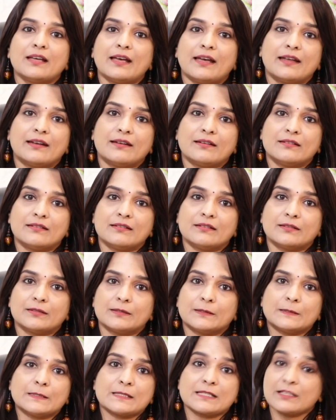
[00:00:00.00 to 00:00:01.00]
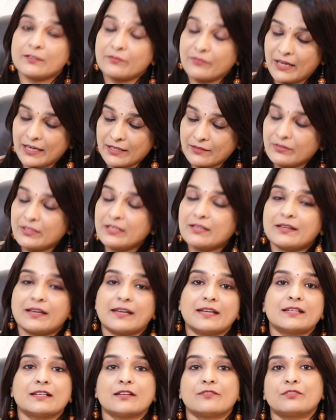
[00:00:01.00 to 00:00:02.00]
and survival
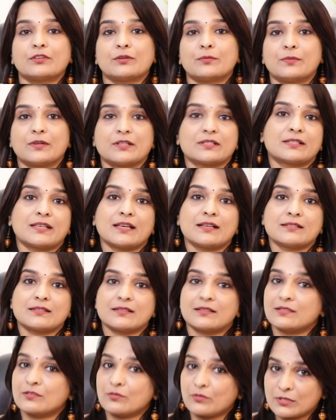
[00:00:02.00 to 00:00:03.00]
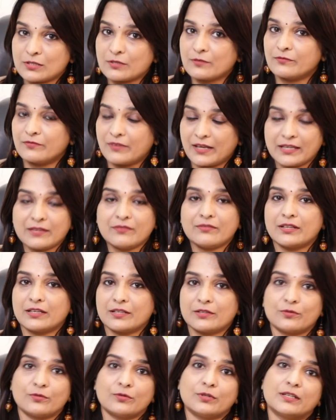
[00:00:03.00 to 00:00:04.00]
rate after breast cancer is also very,
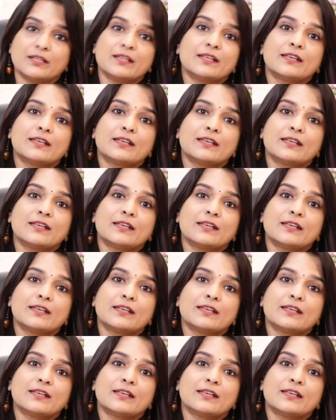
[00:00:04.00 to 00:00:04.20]
very good